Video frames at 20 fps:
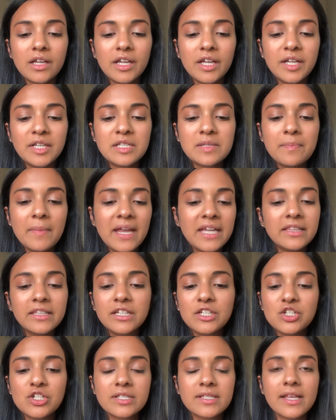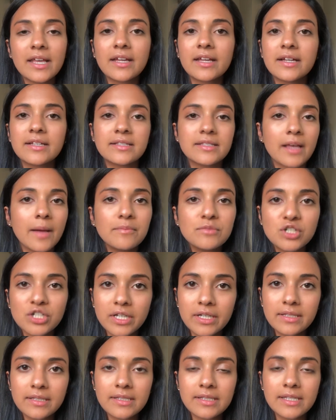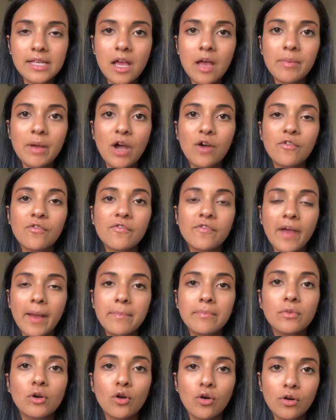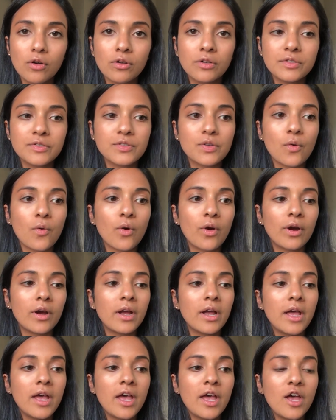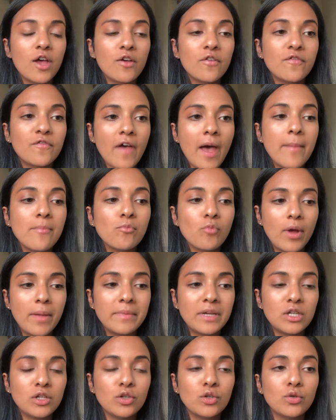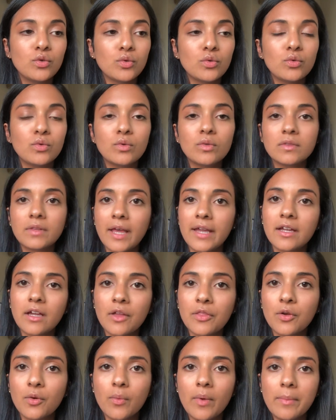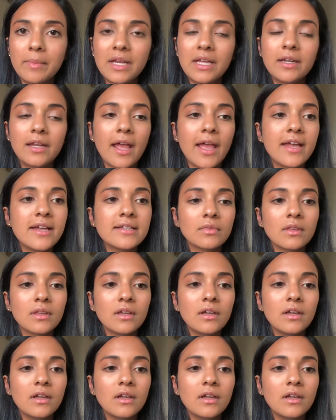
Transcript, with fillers: it's mainly just like assumptions about femme girls or femme women who like other women, and